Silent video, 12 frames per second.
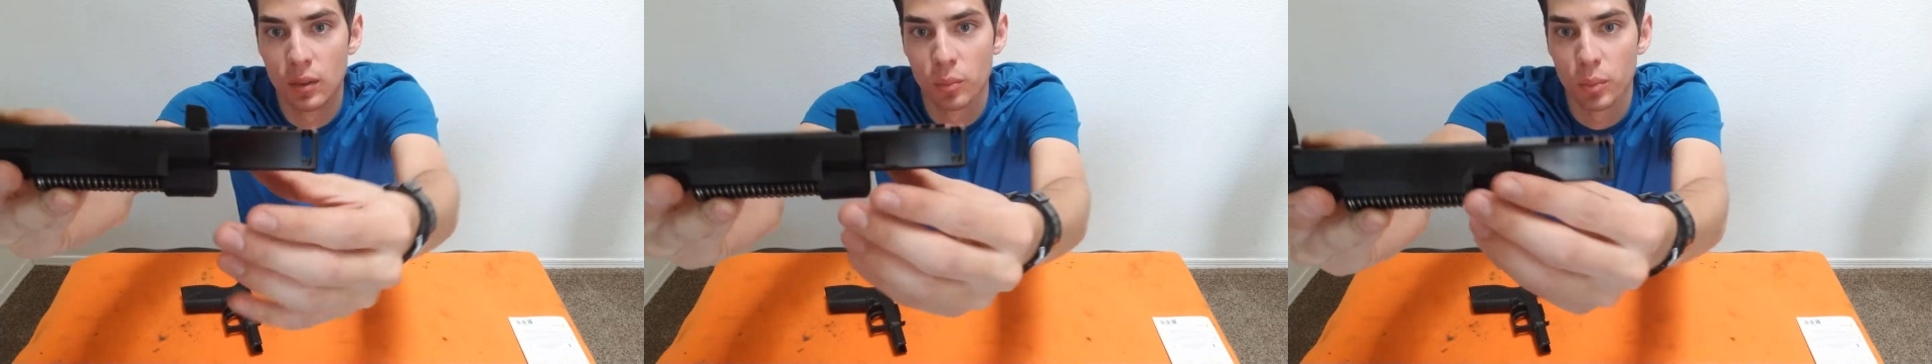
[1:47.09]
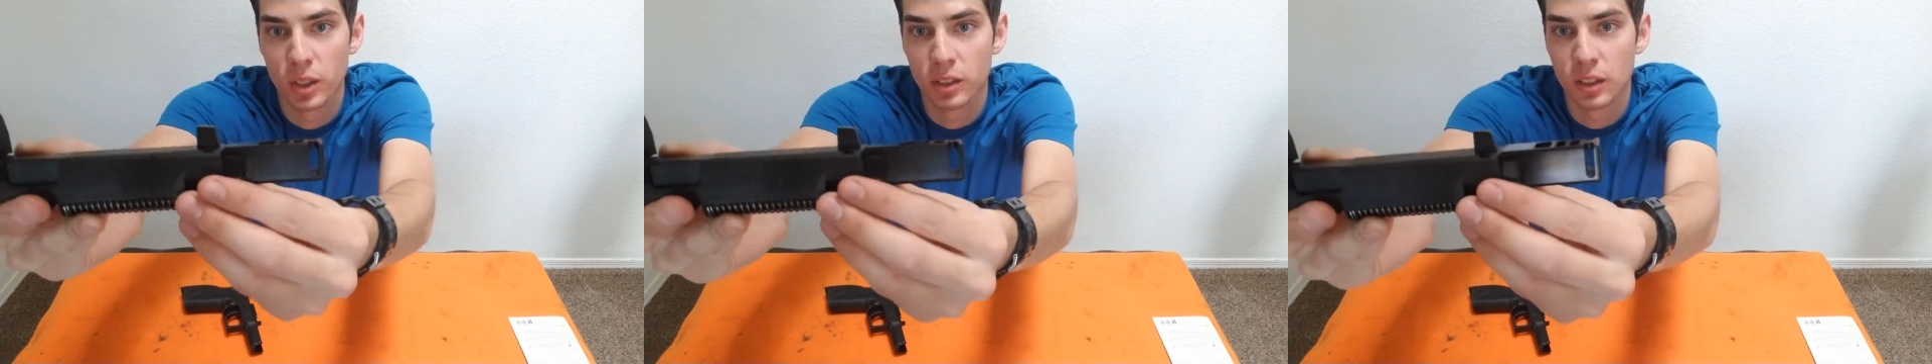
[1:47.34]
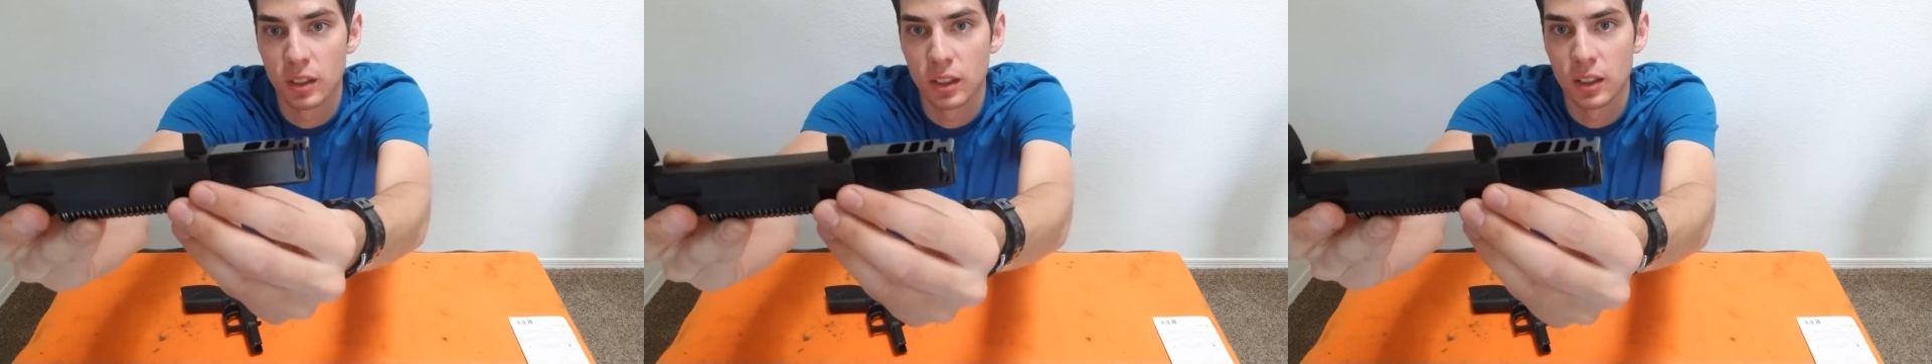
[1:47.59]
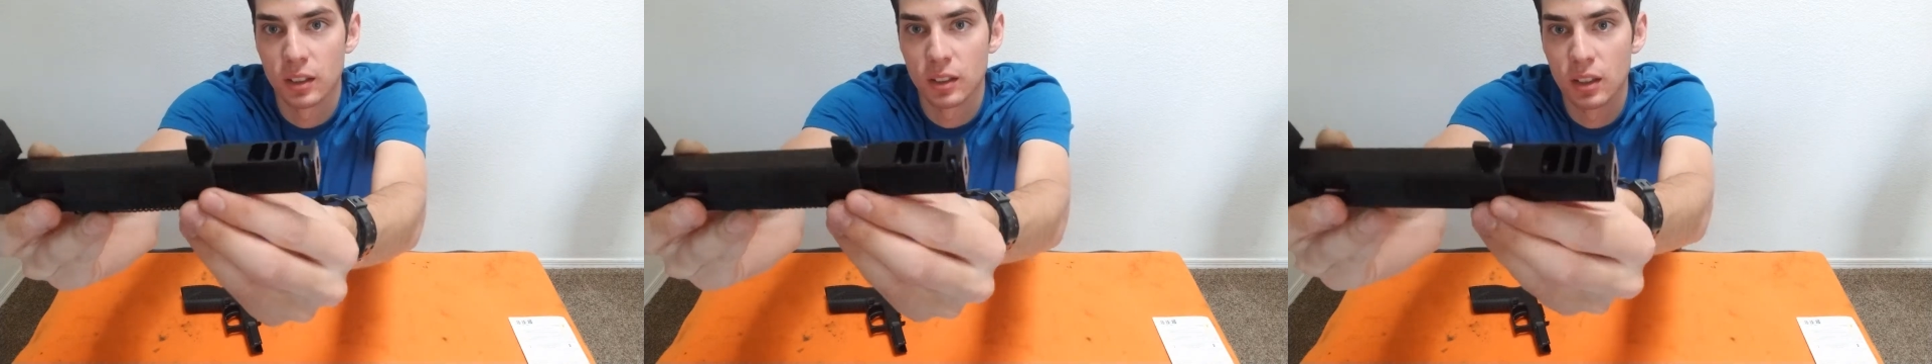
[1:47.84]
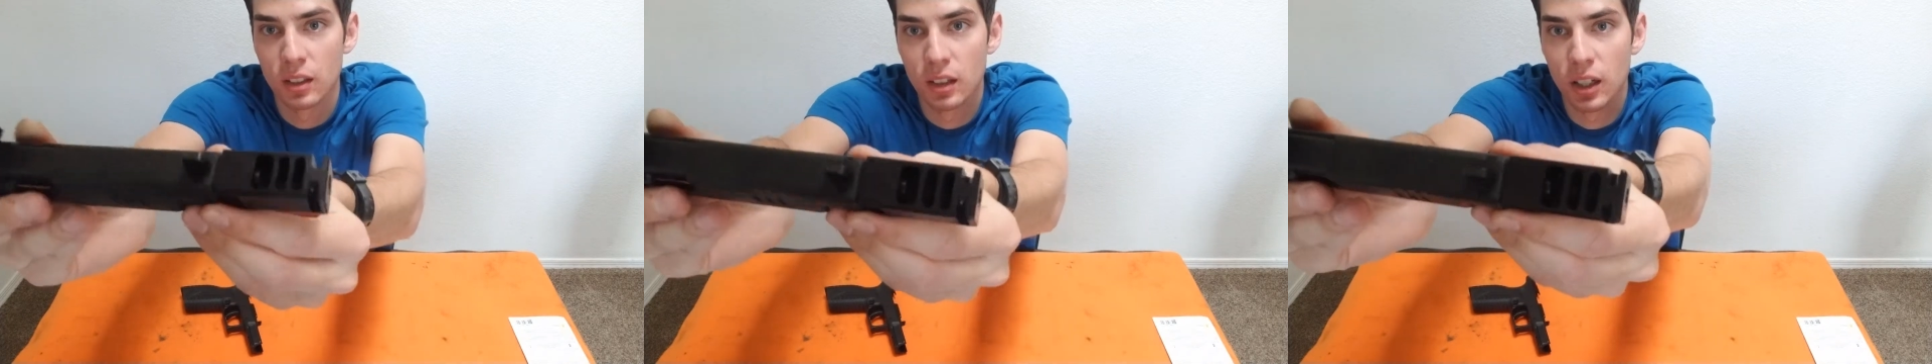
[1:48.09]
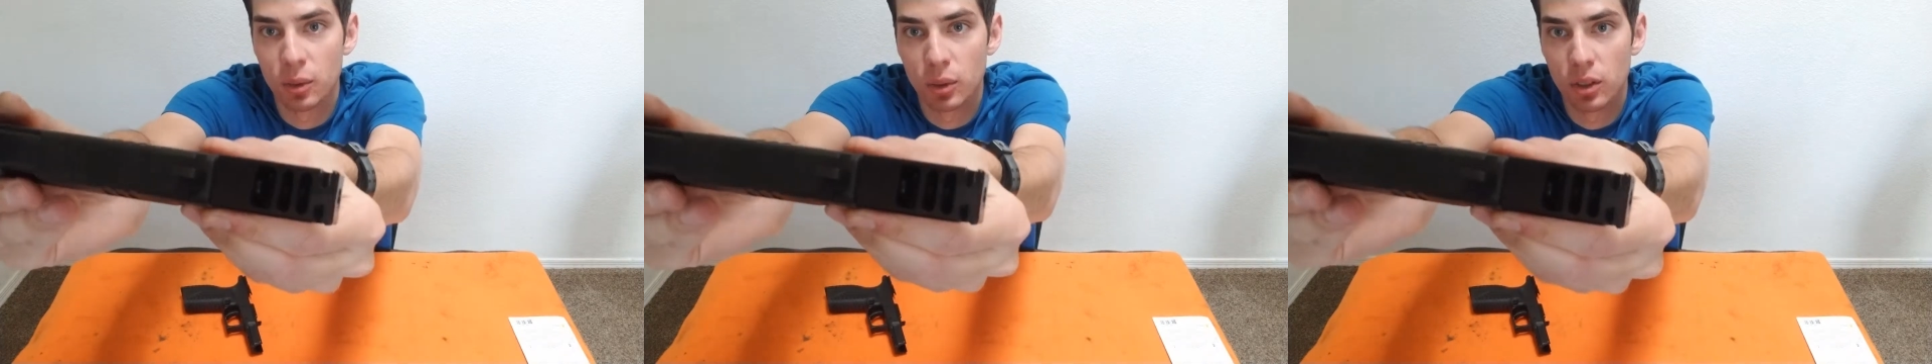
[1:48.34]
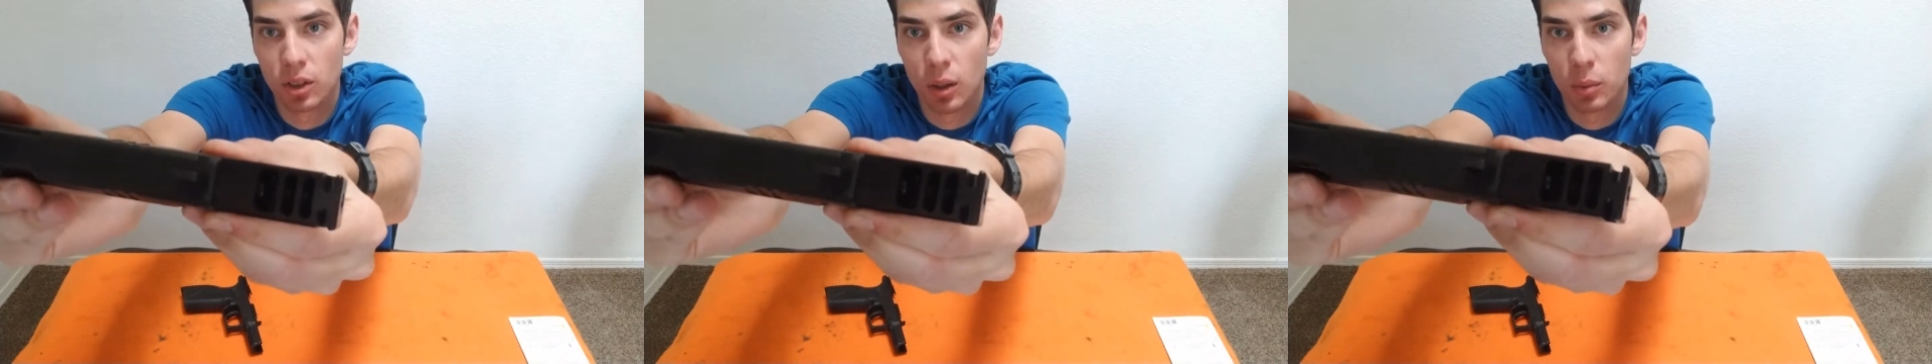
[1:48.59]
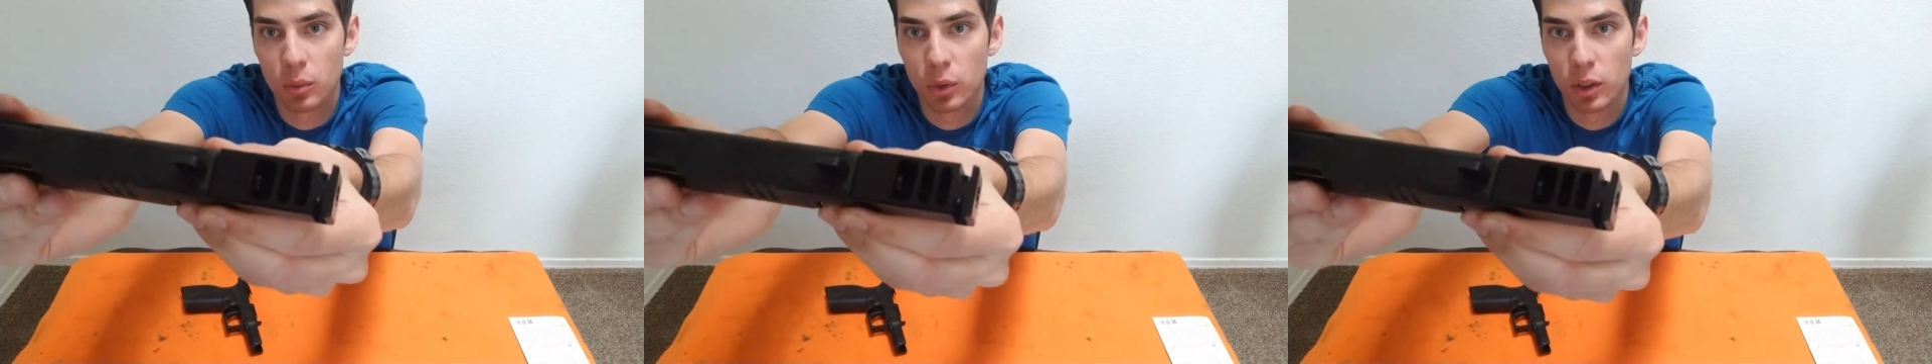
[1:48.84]
basically it's in line with the
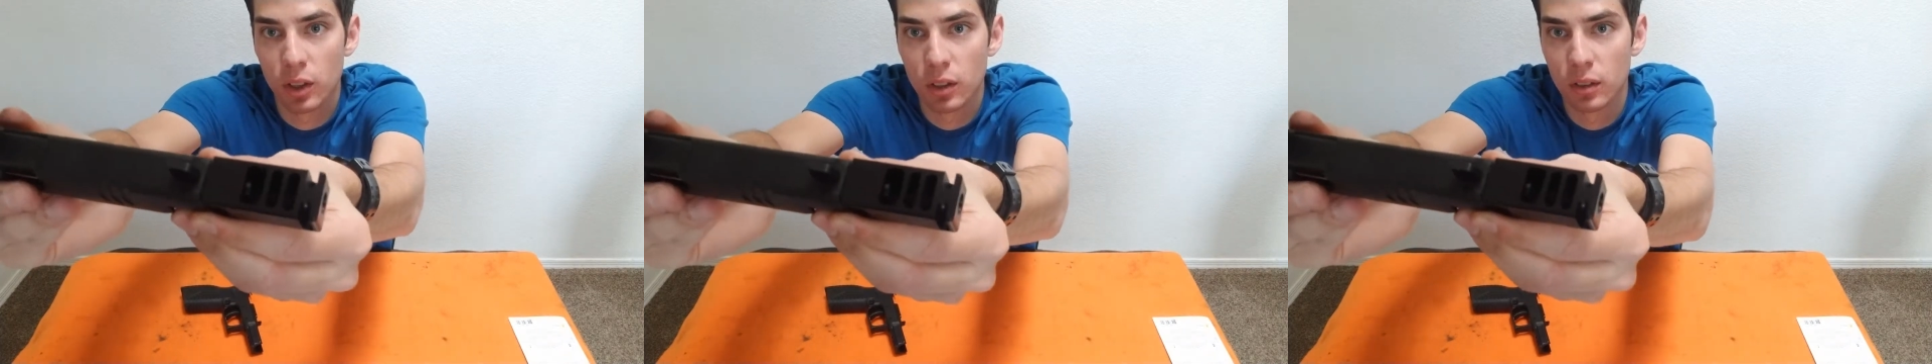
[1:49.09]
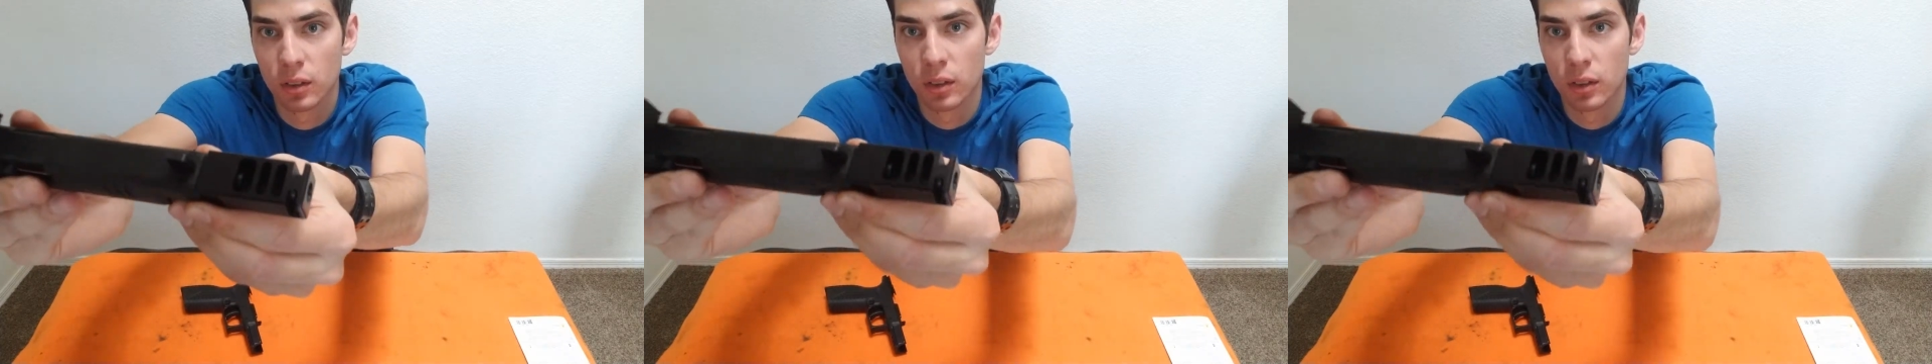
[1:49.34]
top of your gun.